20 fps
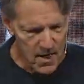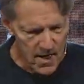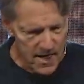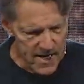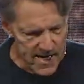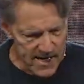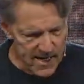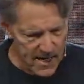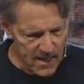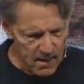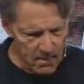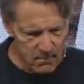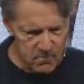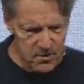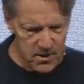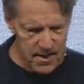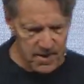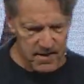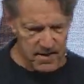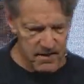He
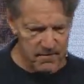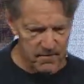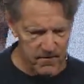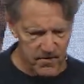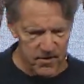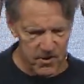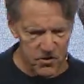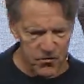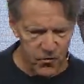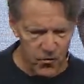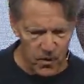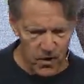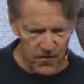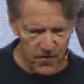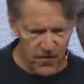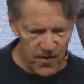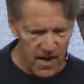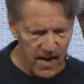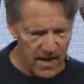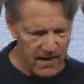comes, and verse
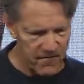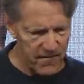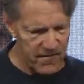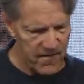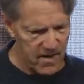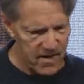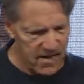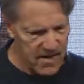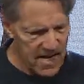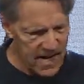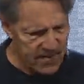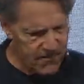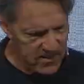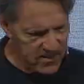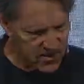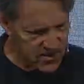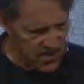45 David